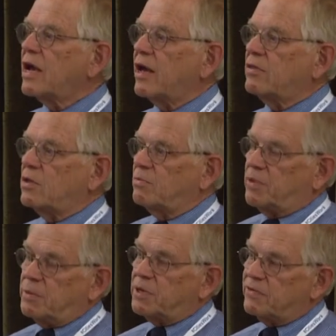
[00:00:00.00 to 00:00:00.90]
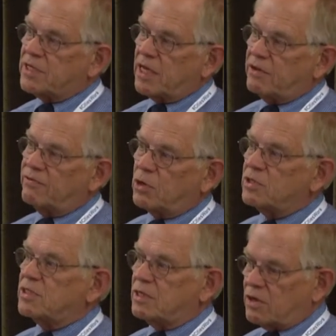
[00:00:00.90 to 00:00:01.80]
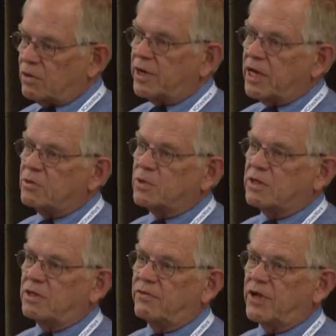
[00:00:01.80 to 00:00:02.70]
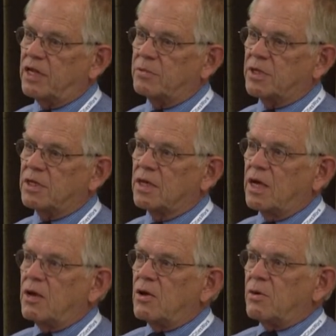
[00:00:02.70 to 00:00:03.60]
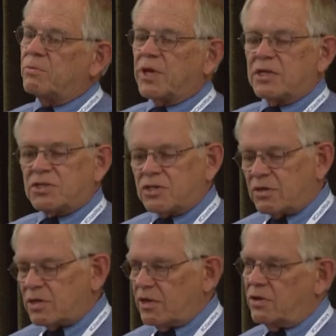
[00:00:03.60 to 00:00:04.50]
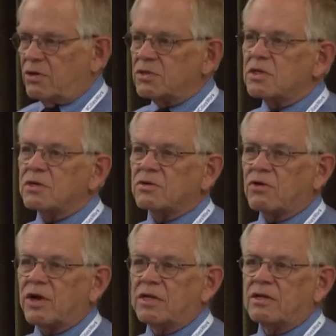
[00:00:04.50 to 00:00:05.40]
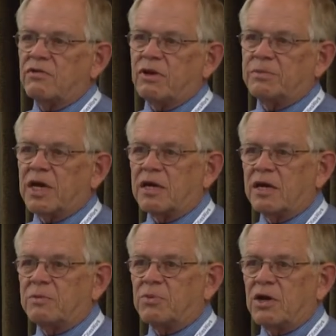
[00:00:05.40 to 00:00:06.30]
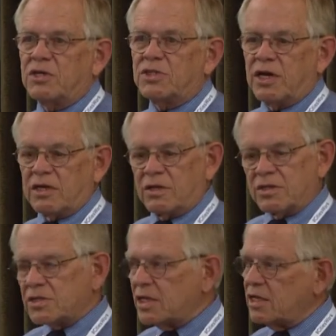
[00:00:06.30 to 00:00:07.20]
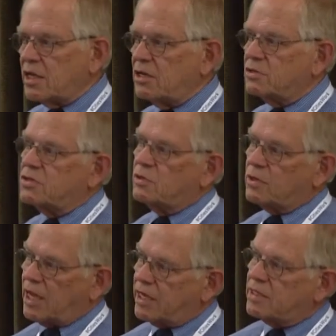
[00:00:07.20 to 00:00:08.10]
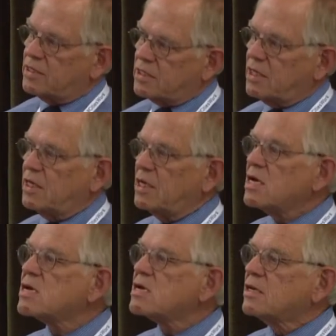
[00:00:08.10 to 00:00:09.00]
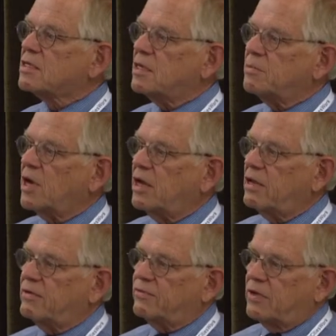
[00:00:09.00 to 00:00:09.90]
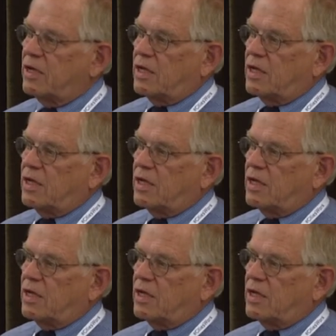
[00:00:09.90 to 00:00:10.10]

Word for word: and the people of Sandy voted to go ahead with the development. But certainly those that are trying to develop that kind of project, and the city leaders who would like to see some kind of